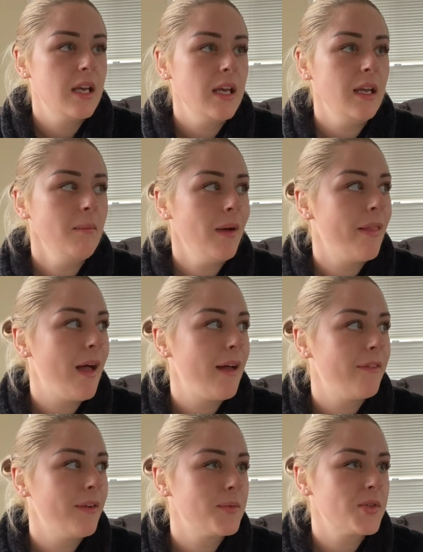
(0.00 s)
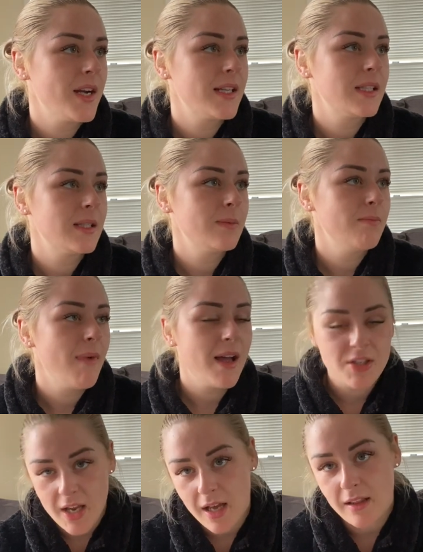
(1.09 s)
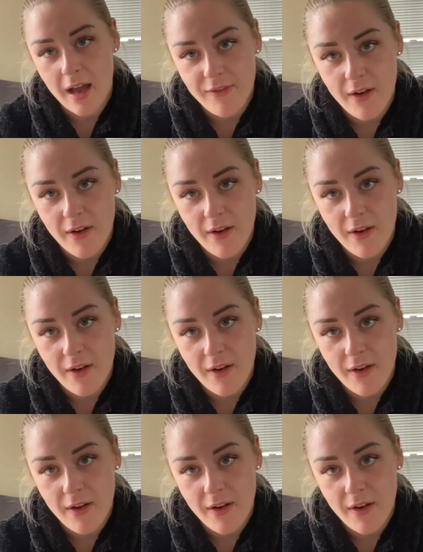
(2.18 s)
in my life. I'm trying to smash out life.